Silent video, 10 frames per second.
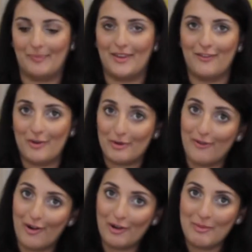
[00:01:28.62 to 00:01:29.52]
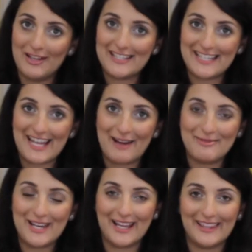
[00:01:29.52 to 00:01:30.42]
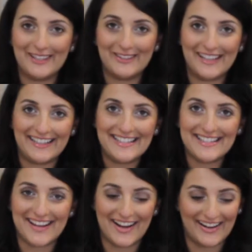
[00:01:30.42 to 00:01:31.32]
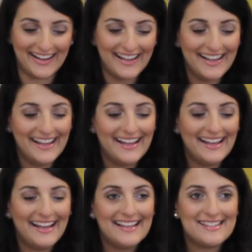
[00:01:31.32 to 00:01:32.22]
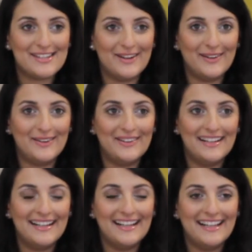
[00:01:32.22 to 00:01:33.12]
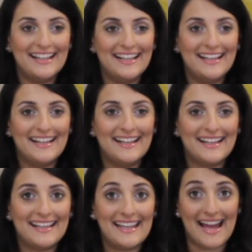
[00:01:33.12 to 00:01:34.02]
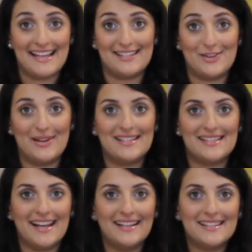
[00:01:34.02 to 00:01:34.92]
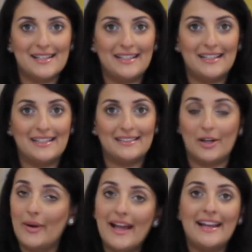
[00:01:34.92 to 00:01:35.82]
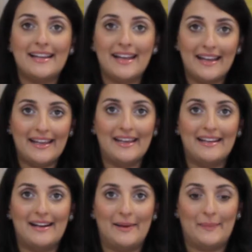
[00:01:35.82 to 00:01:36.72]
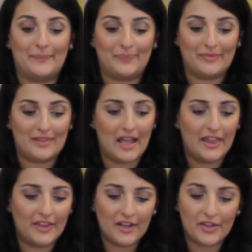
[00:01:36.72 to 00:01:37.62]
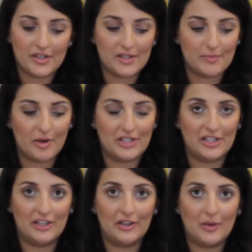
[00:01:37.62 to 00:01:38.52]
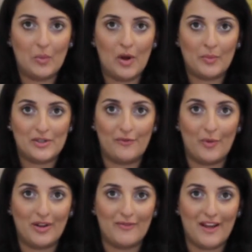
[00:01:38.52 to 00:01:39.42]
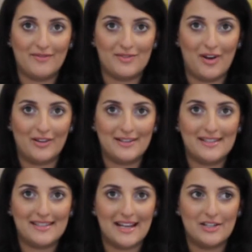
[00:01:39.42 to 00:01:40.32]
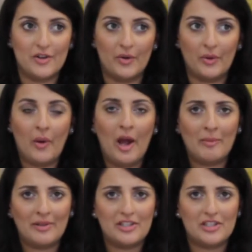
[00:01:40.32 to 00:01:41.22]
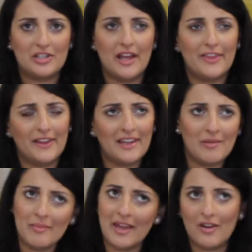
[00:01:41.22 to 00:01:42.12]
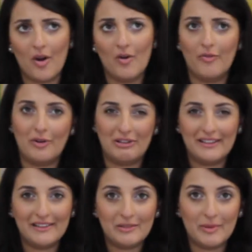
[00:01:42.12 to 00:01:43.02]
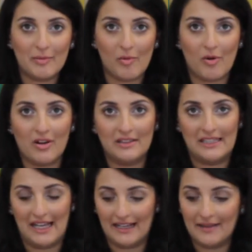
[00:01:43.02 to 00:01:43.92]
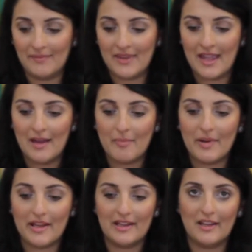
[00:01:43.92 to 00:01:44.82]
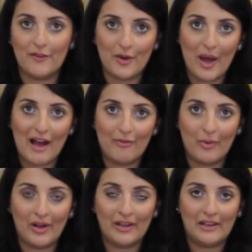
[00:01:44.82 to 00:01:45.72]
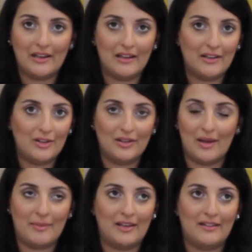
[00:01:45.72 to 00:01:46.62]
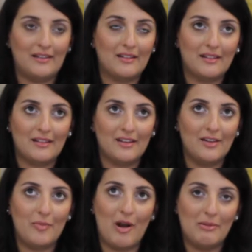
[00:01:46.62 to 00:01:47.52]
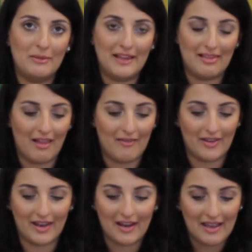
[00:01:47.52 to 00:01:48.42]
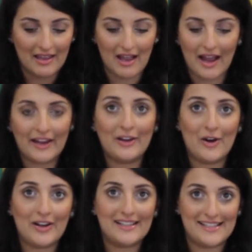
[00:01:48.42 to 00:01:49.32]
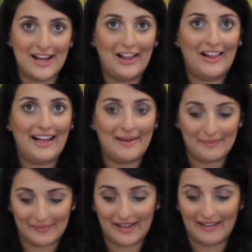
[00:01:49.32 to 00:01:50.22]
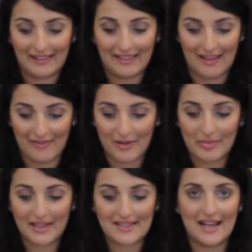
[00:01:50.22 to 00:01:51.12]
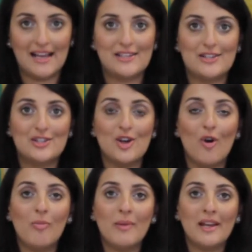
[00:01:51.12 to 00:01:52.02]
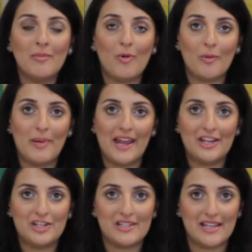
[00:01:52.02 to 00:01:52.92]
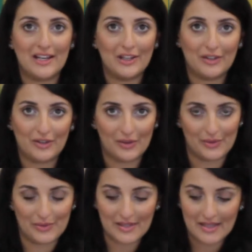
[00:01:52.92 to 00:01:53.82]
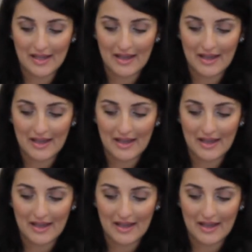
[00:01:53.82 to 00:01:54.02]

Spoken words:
If you were following me on Snapchat, then you kind of saw. So yeah, so I decided to go ahead and get it. I think this particular one was $45. I don't know how much. I think it may go for a little bit more online, but if you have one, I mean, you probably love it. I can already tell I'm gonna love it because it has so many more pages that I can use.